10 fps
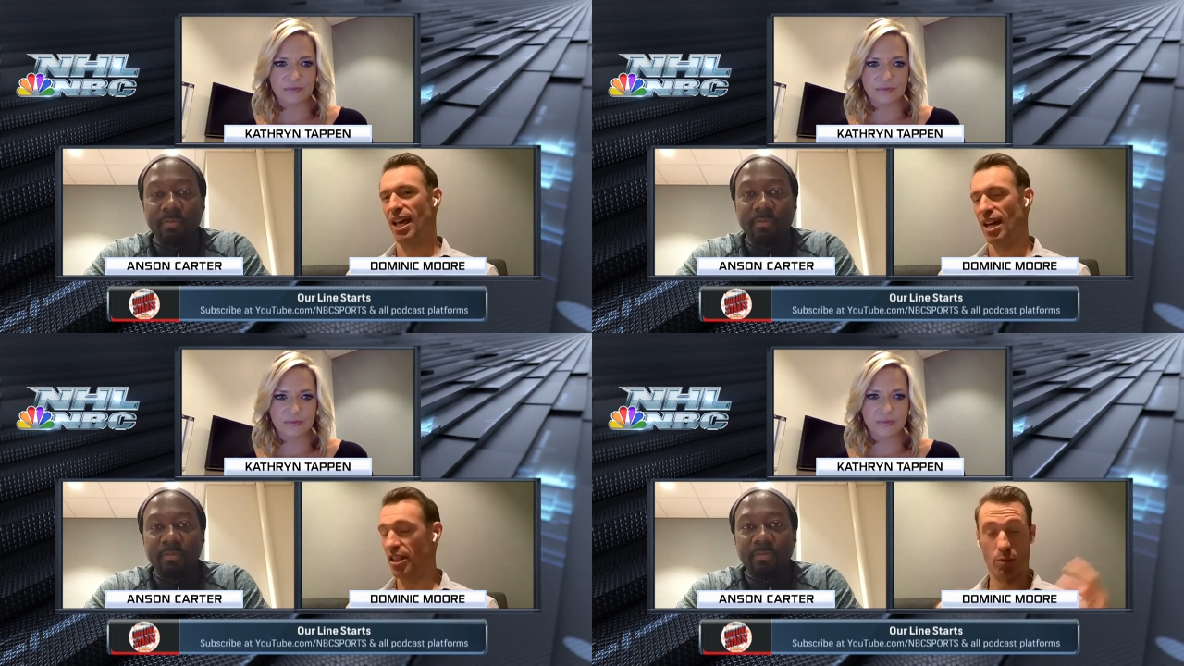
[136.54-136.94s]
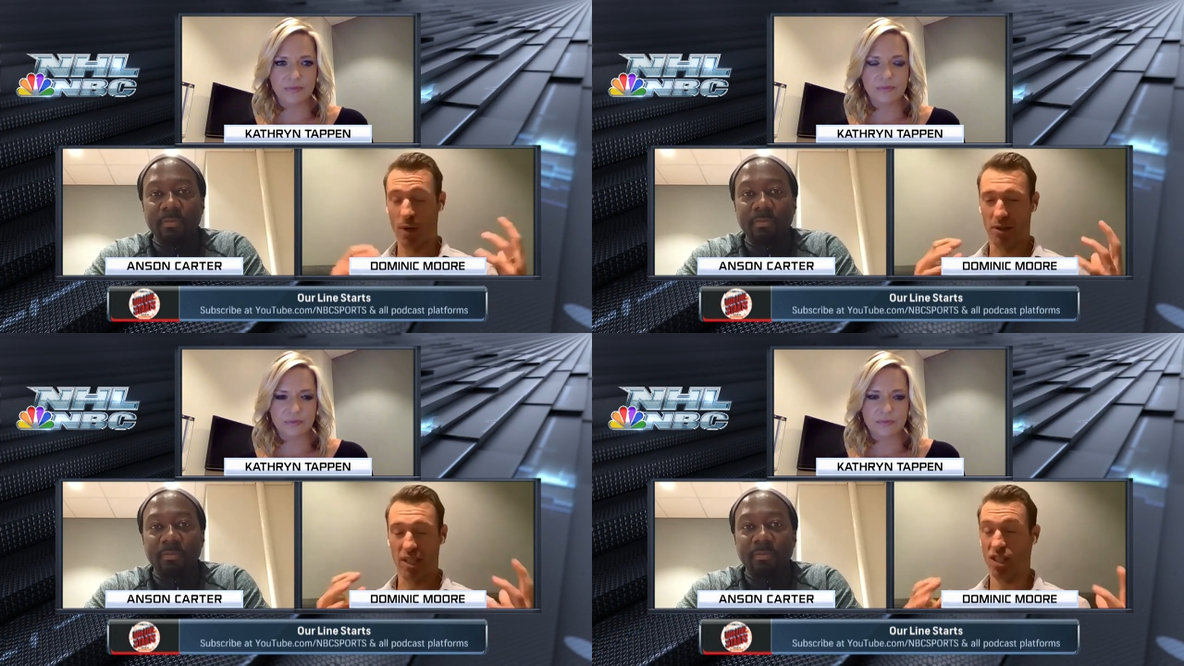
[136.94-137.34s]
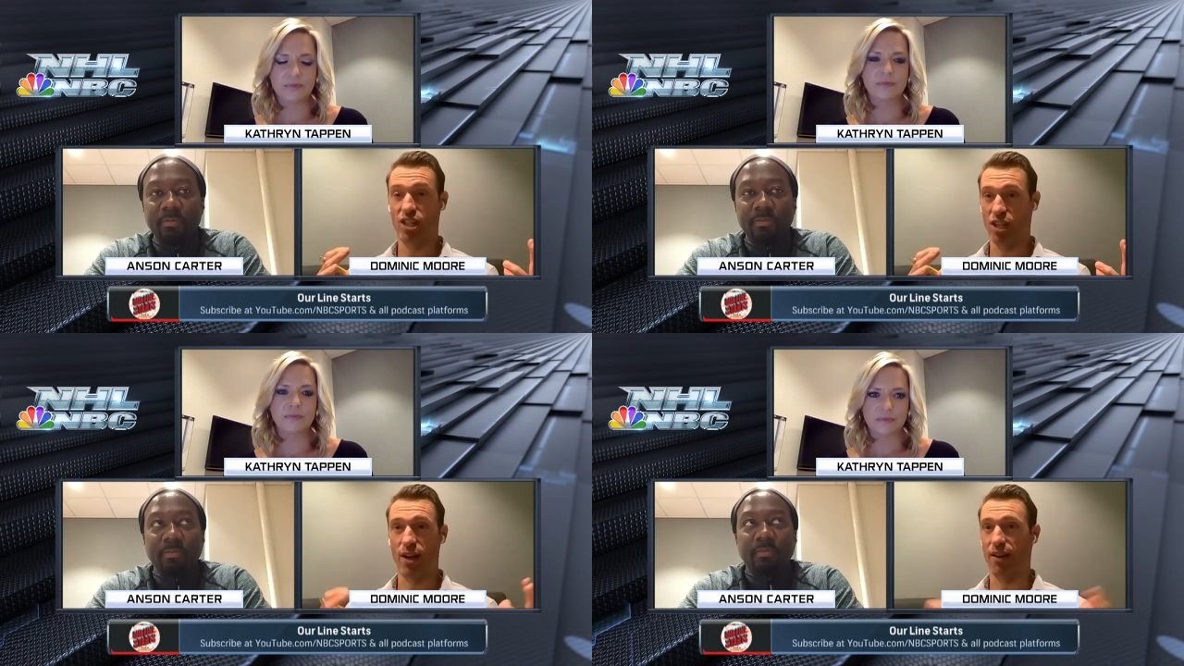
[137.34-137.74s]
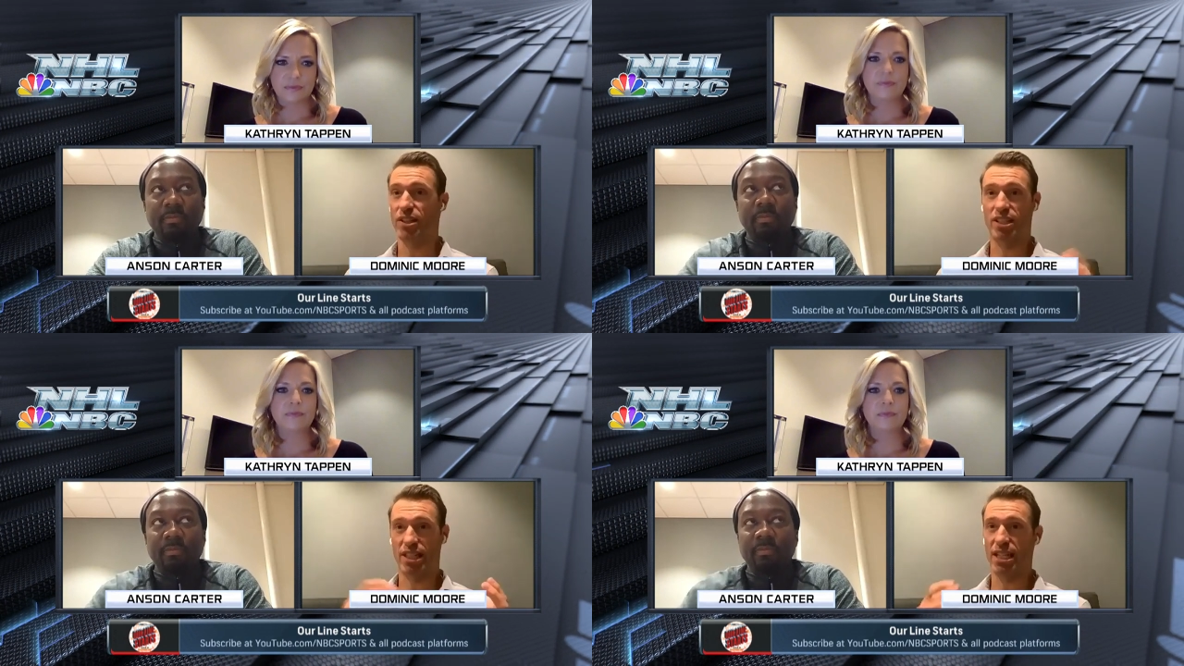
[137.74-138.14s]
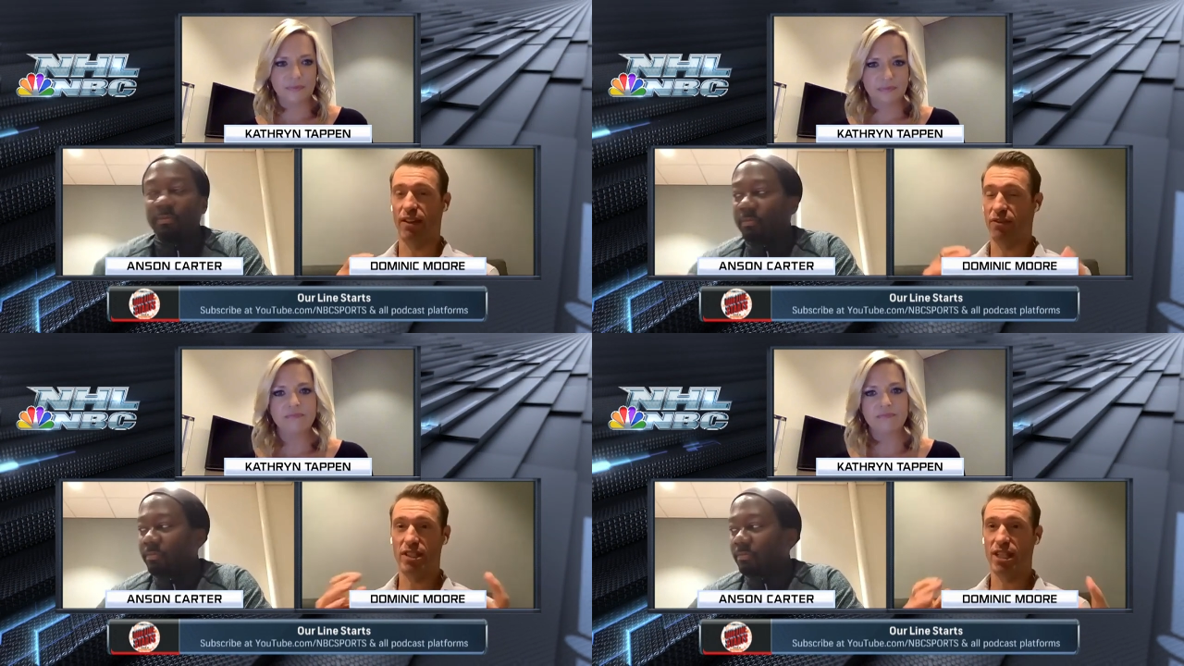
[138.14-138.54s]
Speaker 1: Uh, throughout this year, every
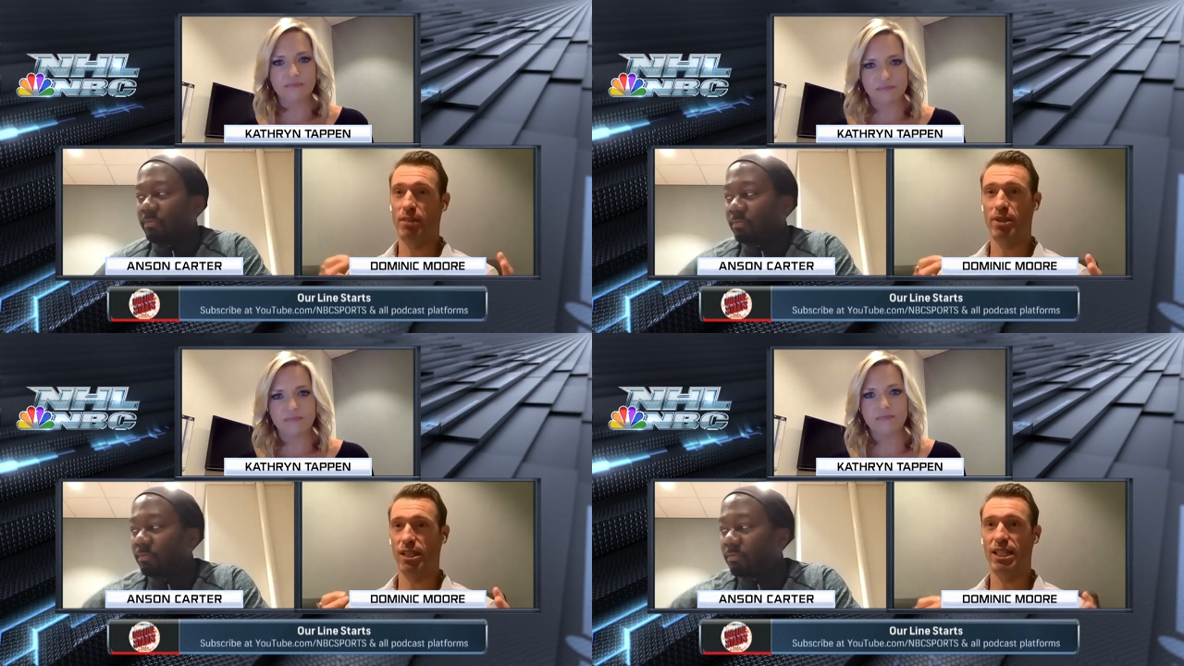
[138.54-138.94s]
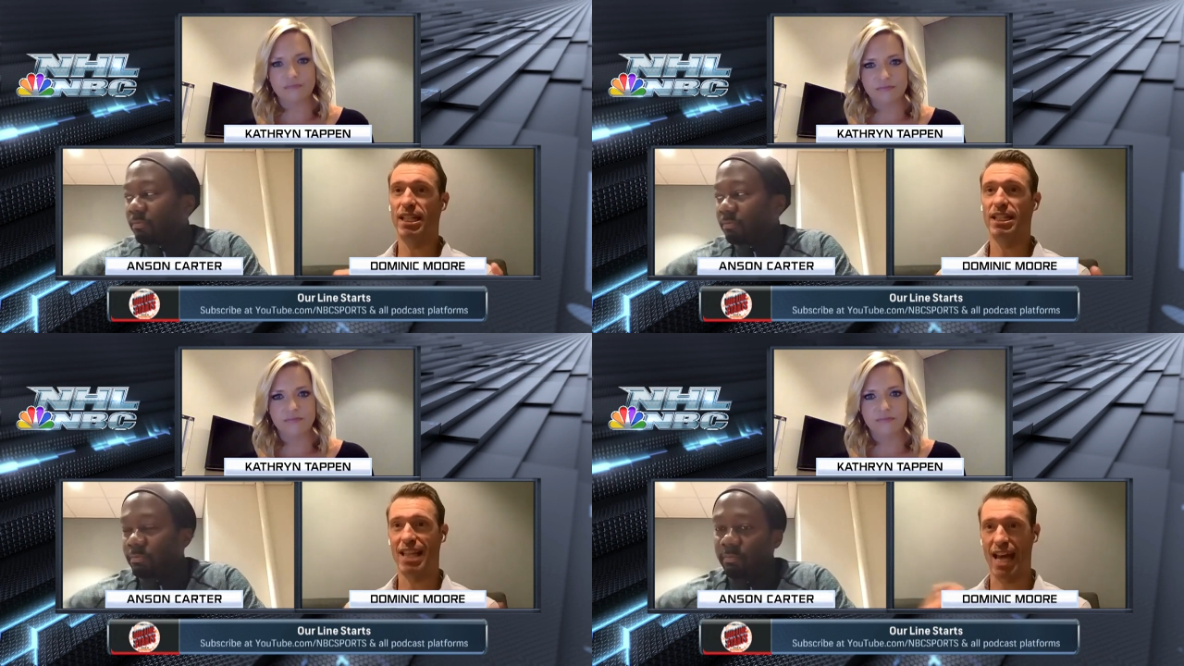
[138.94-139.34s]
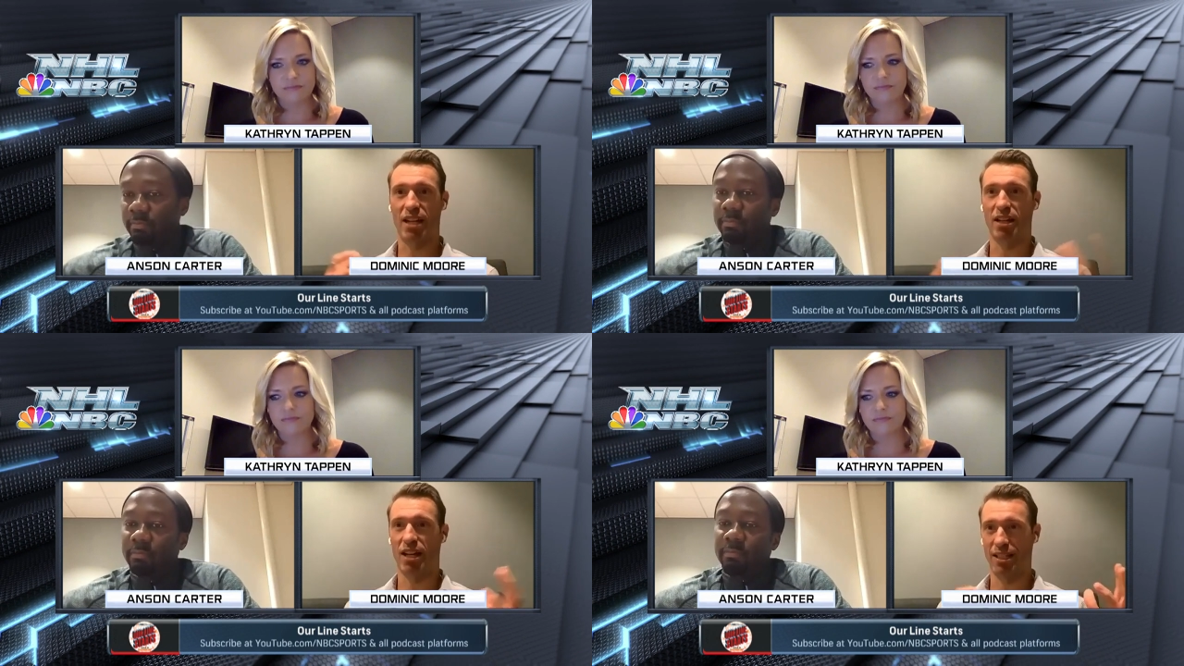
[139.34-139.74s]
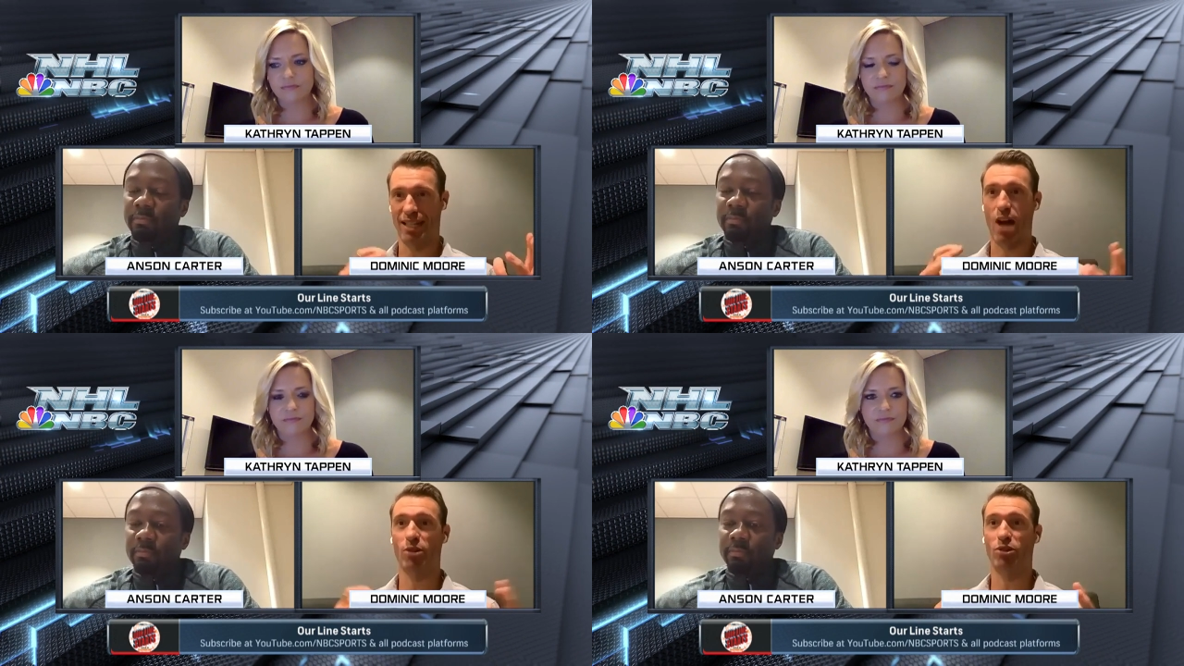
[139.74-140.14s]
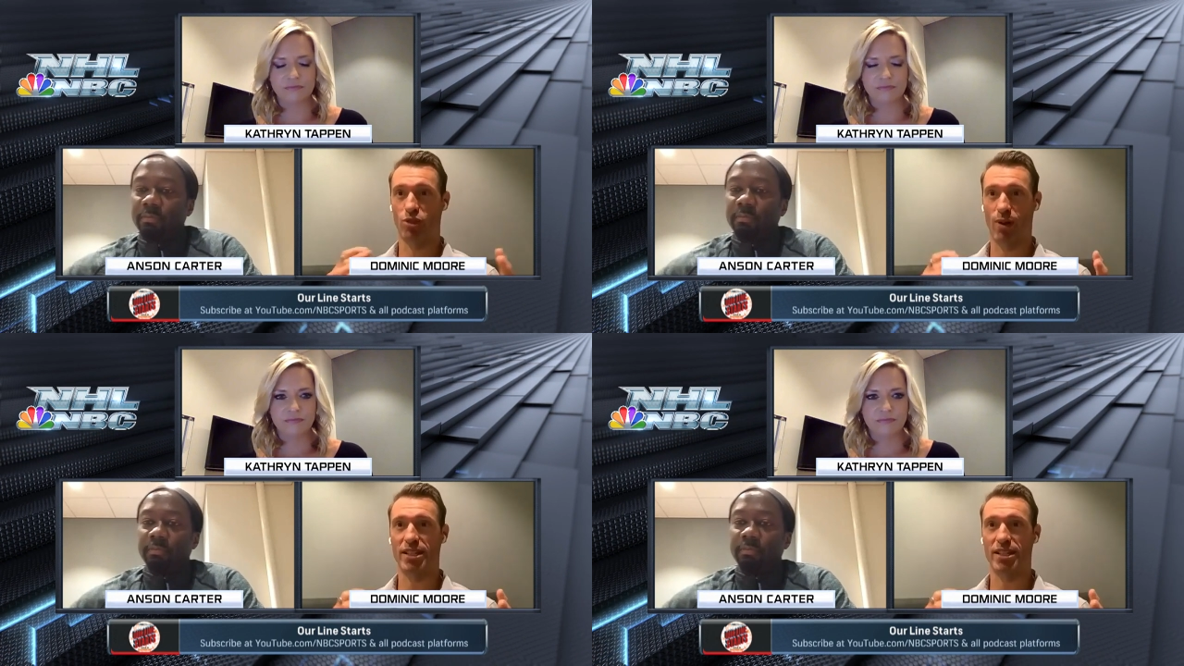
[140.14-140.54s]
every team in the league has had a down
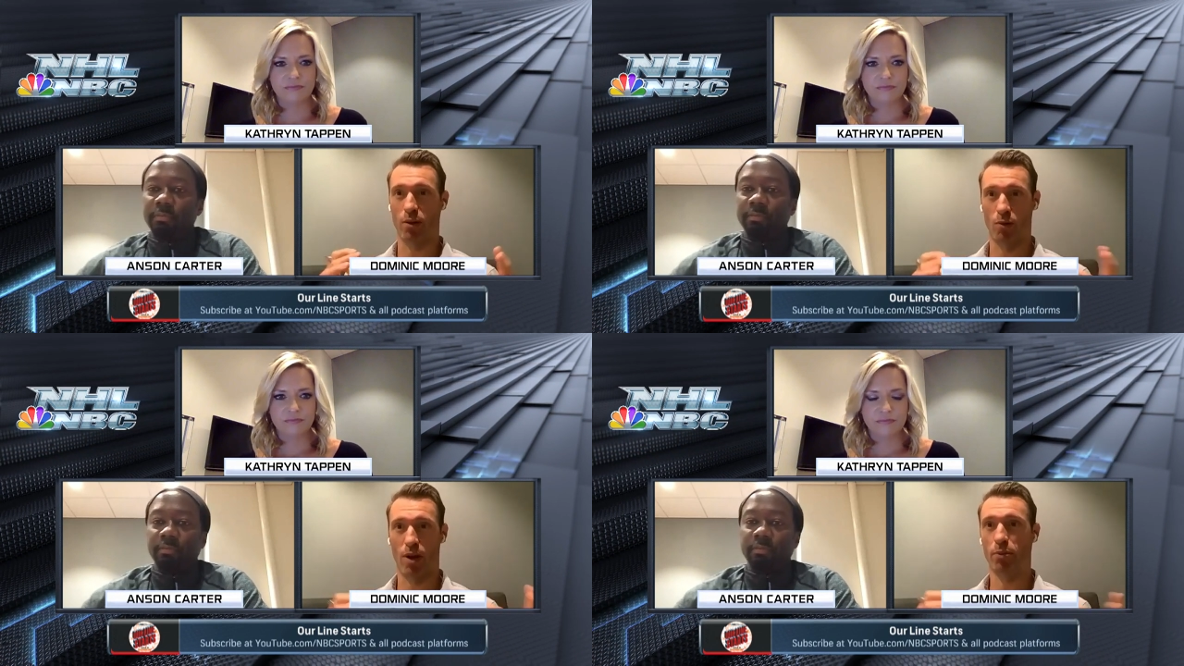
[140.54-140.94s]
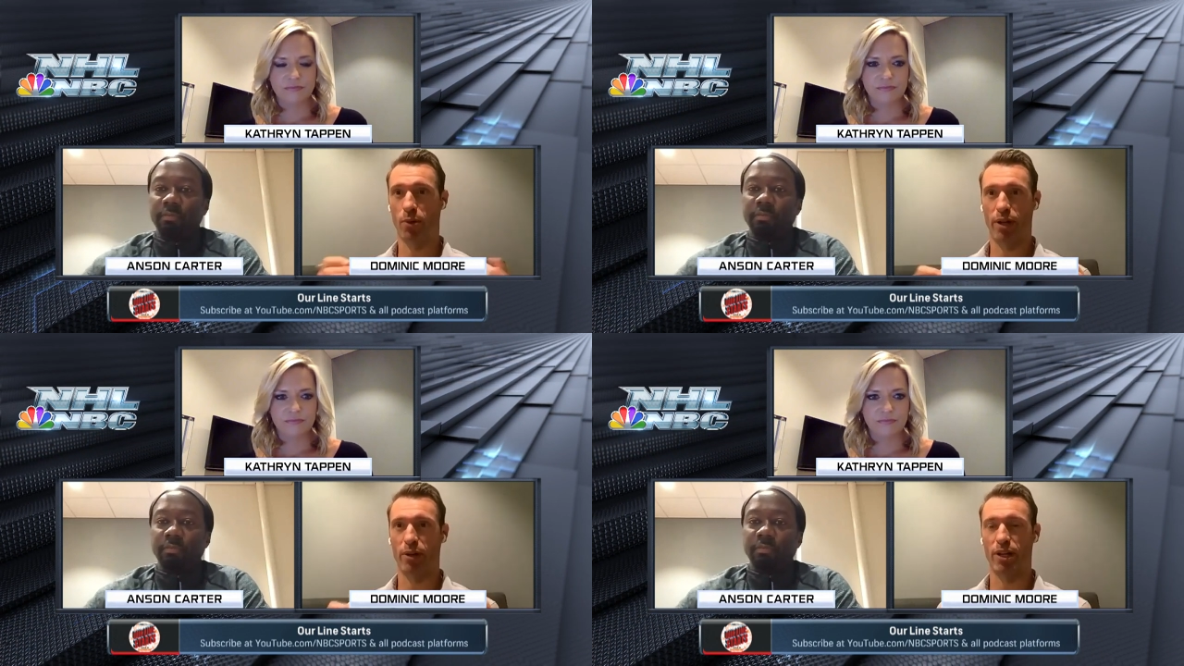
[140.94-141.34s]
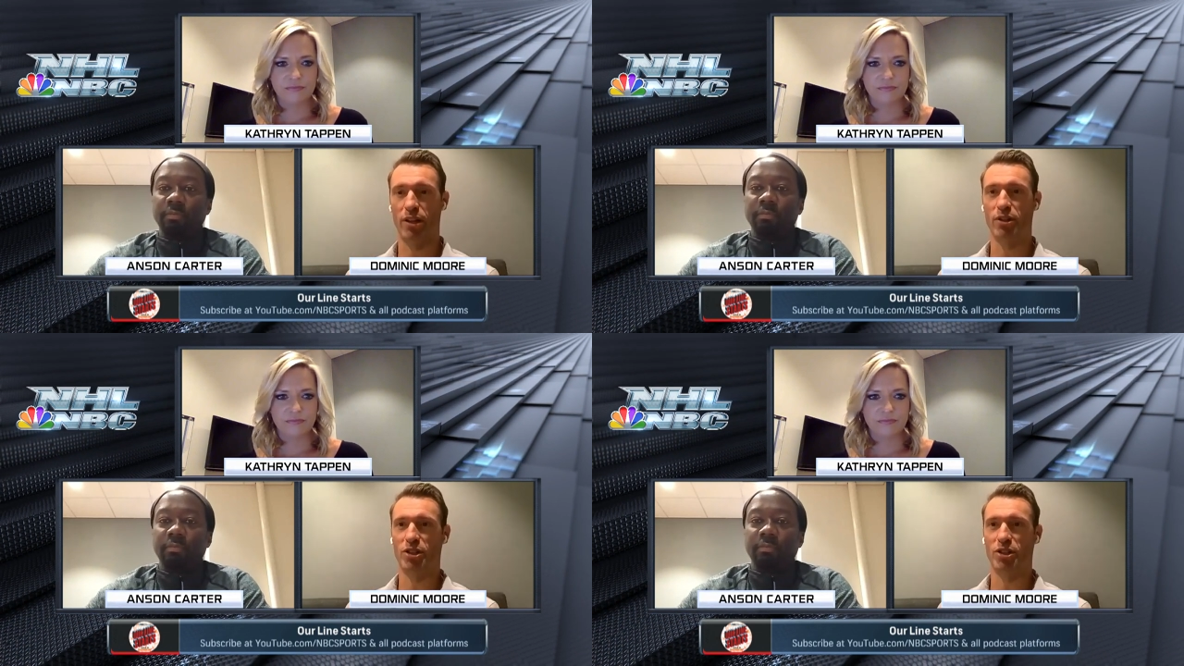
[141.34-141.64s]
stretch at one point or another.